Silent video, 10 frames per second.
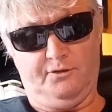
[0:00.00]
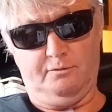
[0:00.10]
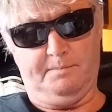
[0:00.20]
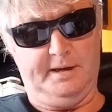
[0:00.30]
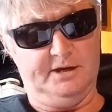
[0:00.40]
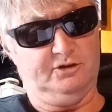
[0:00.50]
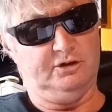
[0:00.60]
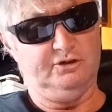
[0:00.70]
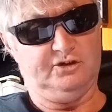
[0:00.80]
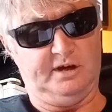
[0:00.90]
beers
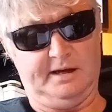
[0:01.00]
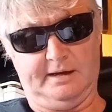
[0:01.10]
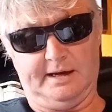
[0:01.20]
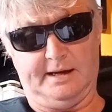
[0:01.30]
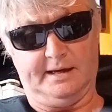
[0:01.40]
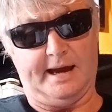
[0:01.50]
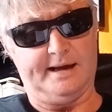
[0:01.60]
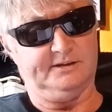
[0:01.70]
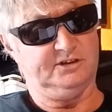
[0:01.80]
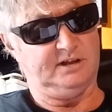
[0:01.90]
using
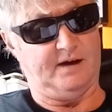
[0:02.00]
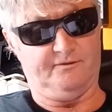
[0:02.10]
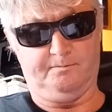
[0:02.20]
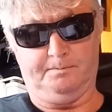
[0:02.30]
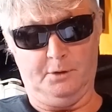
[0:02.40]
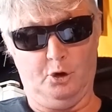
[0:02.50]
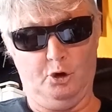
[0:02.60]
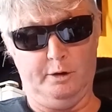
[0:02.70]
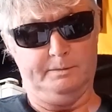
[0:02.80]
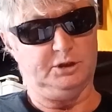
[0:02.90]
garden stuff,
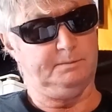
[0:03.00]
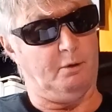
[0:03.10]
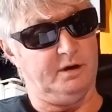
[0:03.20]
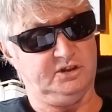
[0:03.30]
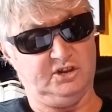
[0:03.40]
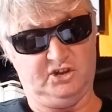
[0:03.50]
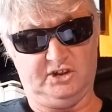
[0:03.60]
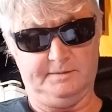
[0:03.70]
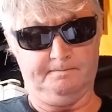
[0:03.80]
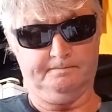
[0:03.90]
herbs, spices,